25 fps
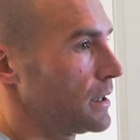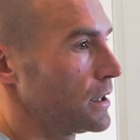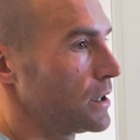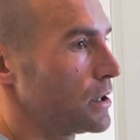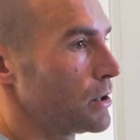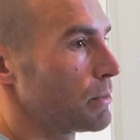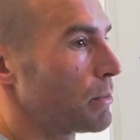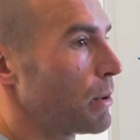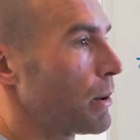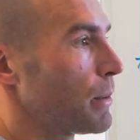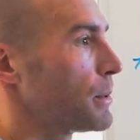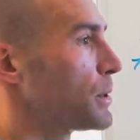
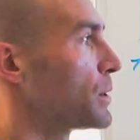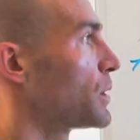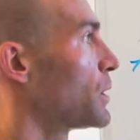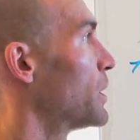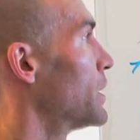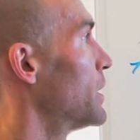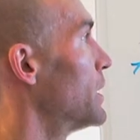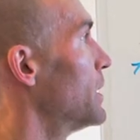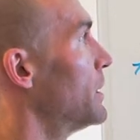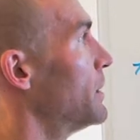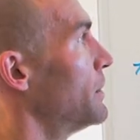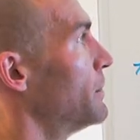you're probably
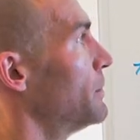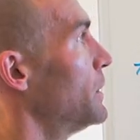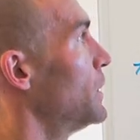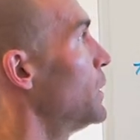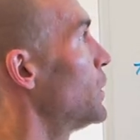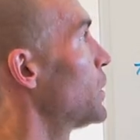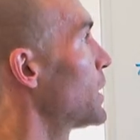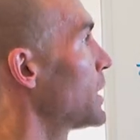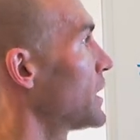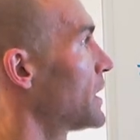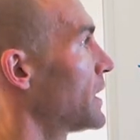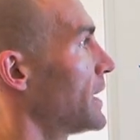going to
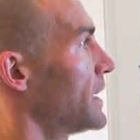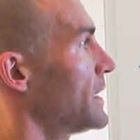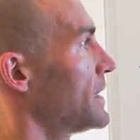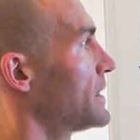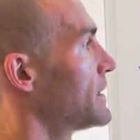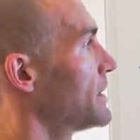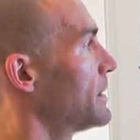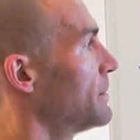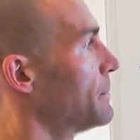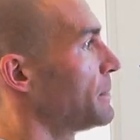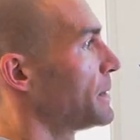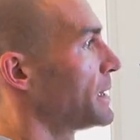look at
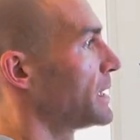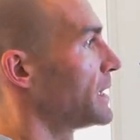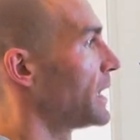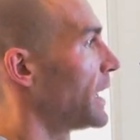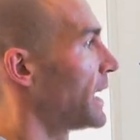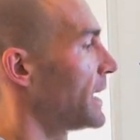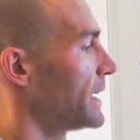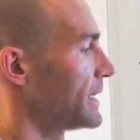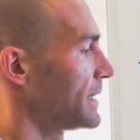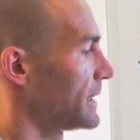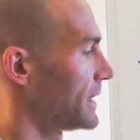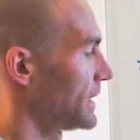this and be
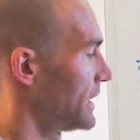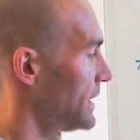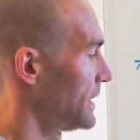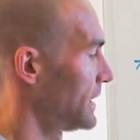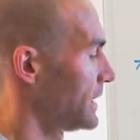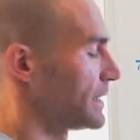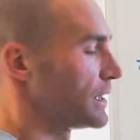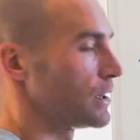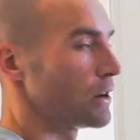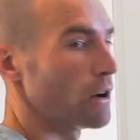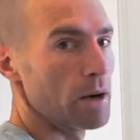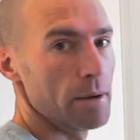like,
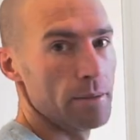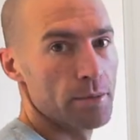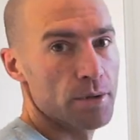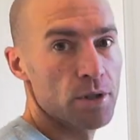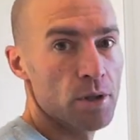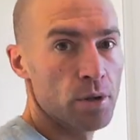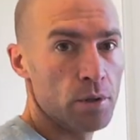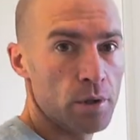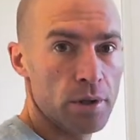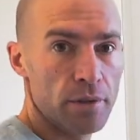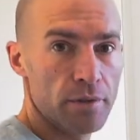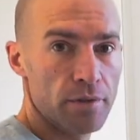you know, I'm
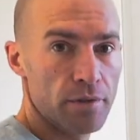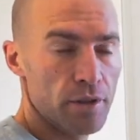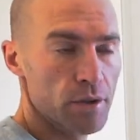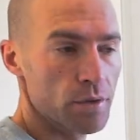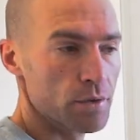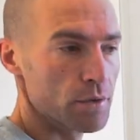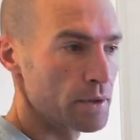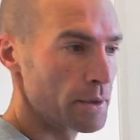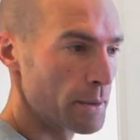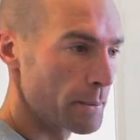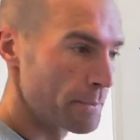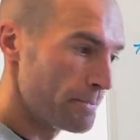so
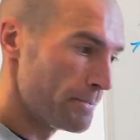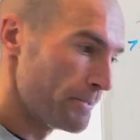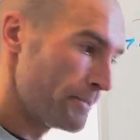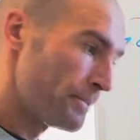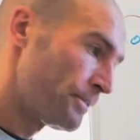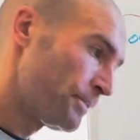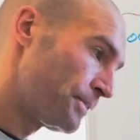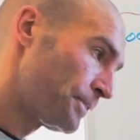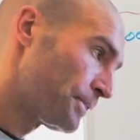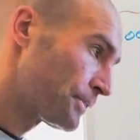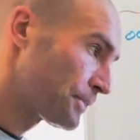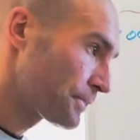confused.
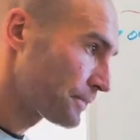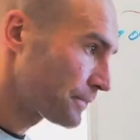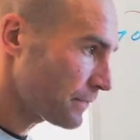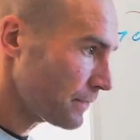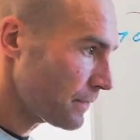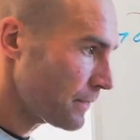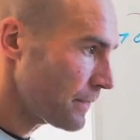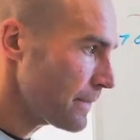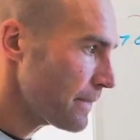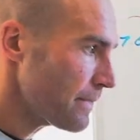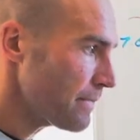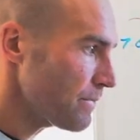
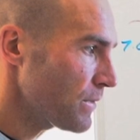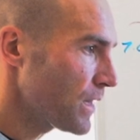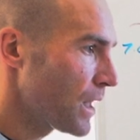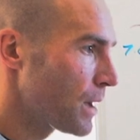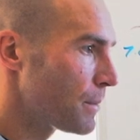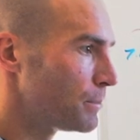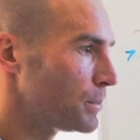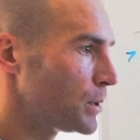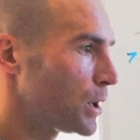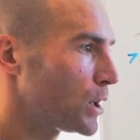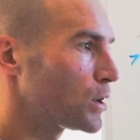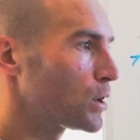
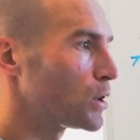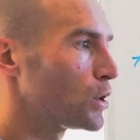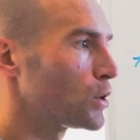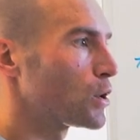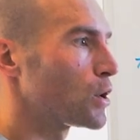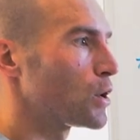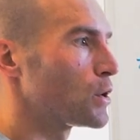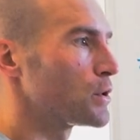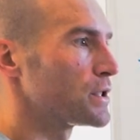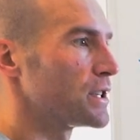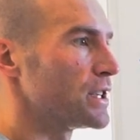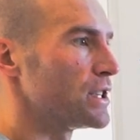Blood
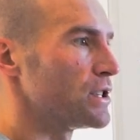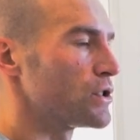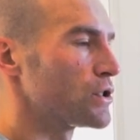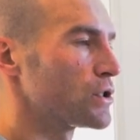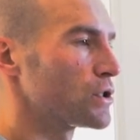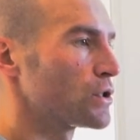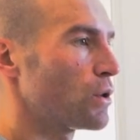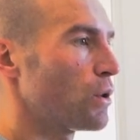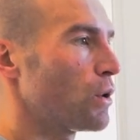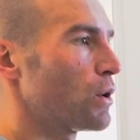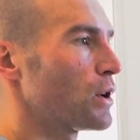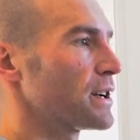glucose in
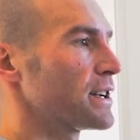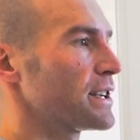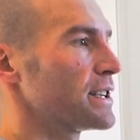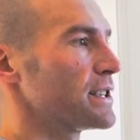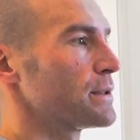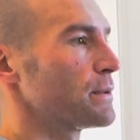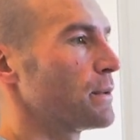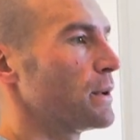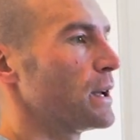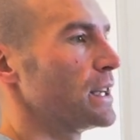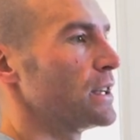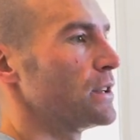short
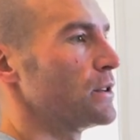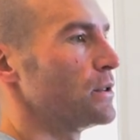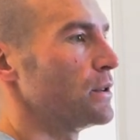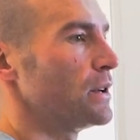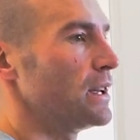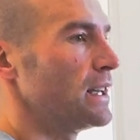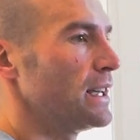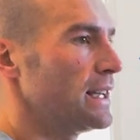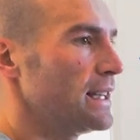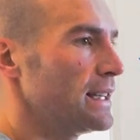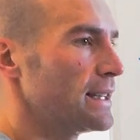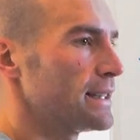is when you
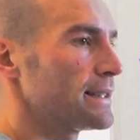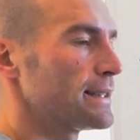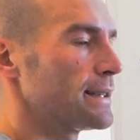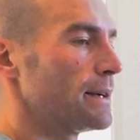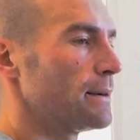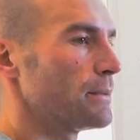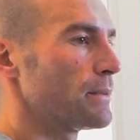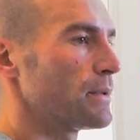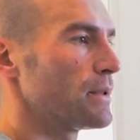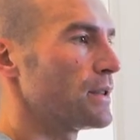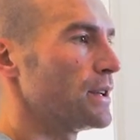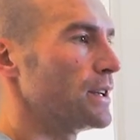eat
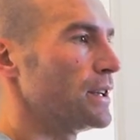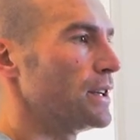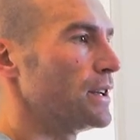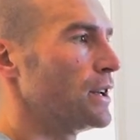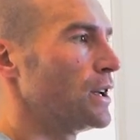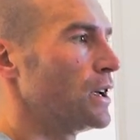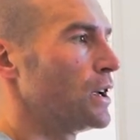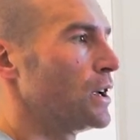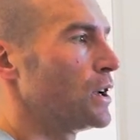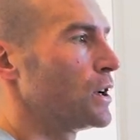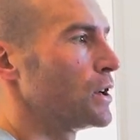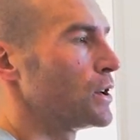something,
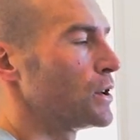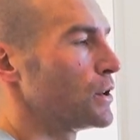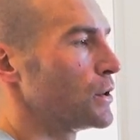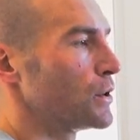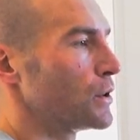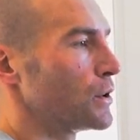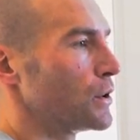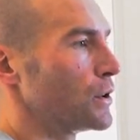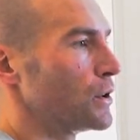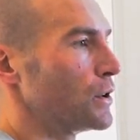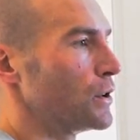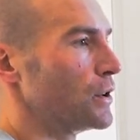
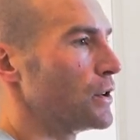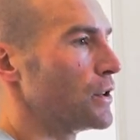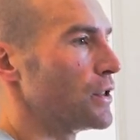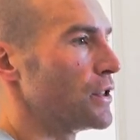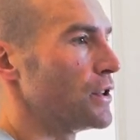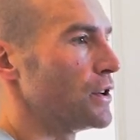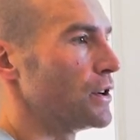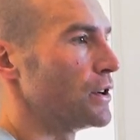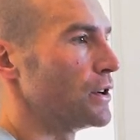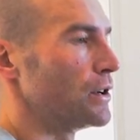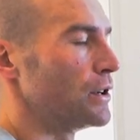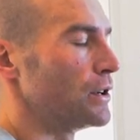
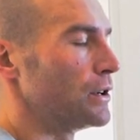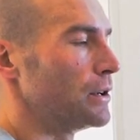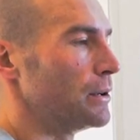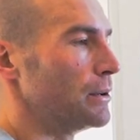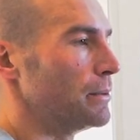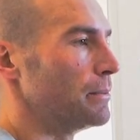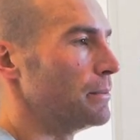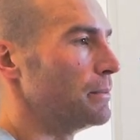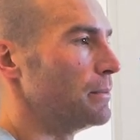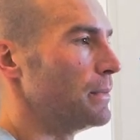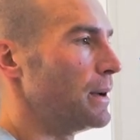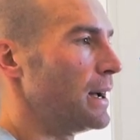
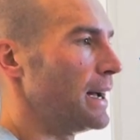the